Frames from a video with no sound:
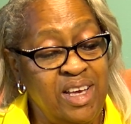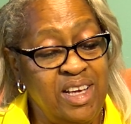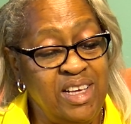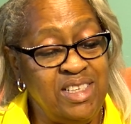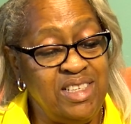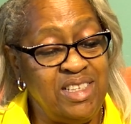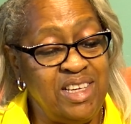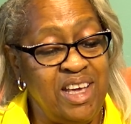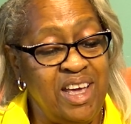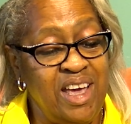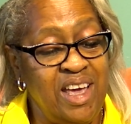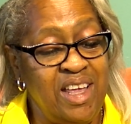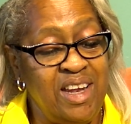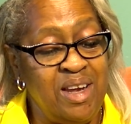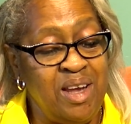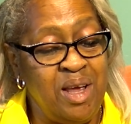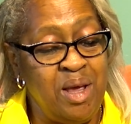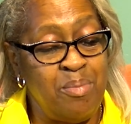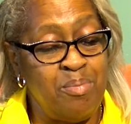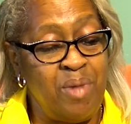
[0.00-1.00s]
he said.
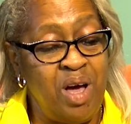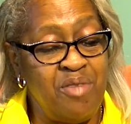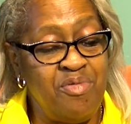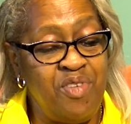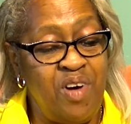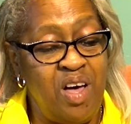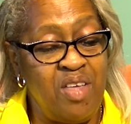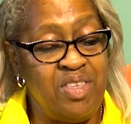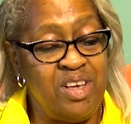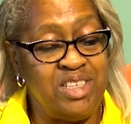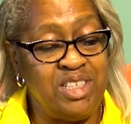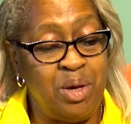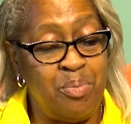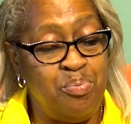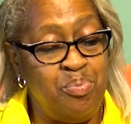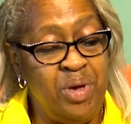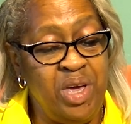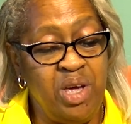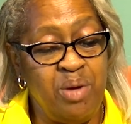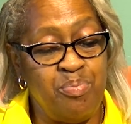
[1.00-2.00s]
My father is a
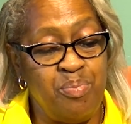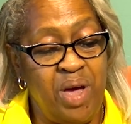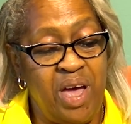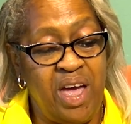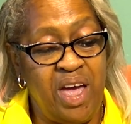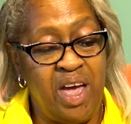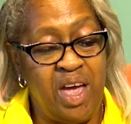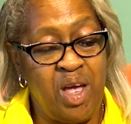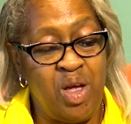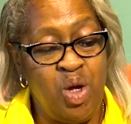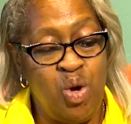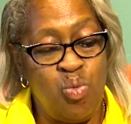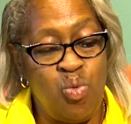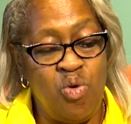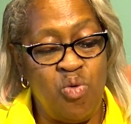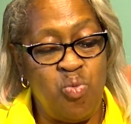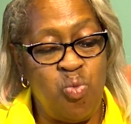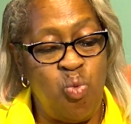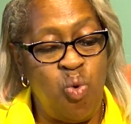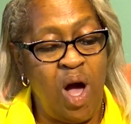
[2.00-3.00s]
big man
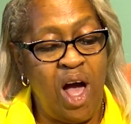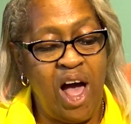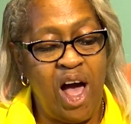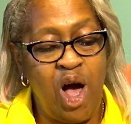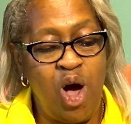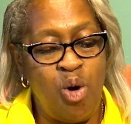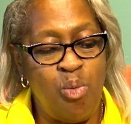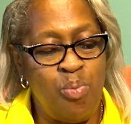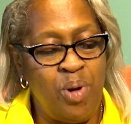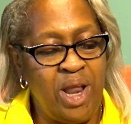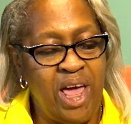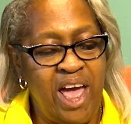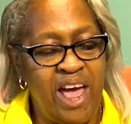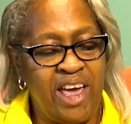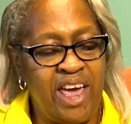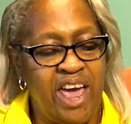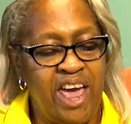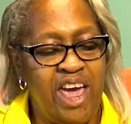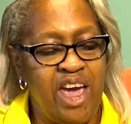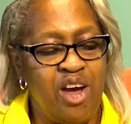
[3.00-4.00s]
with wild black
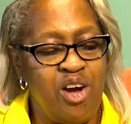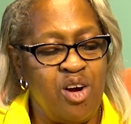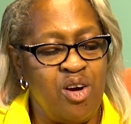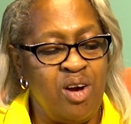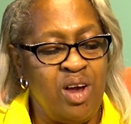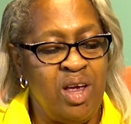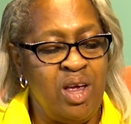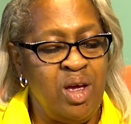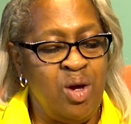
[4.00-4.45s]
hair.